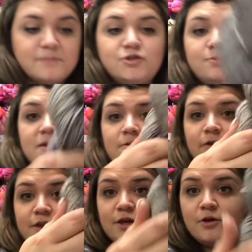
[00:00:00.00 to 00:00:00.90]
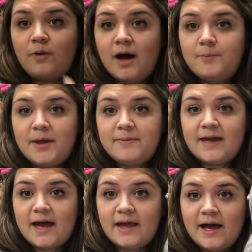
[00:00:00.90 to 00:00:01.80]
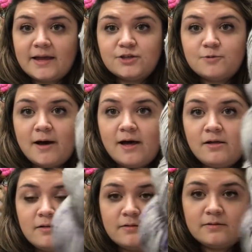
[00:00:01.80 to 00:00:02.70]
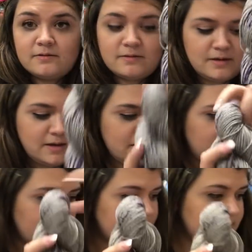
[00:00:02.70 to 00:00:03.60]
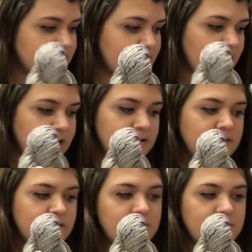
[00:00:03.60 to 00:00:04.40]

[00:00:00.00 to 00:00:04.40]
To Be With You on Baby Got Yak as well. This is it on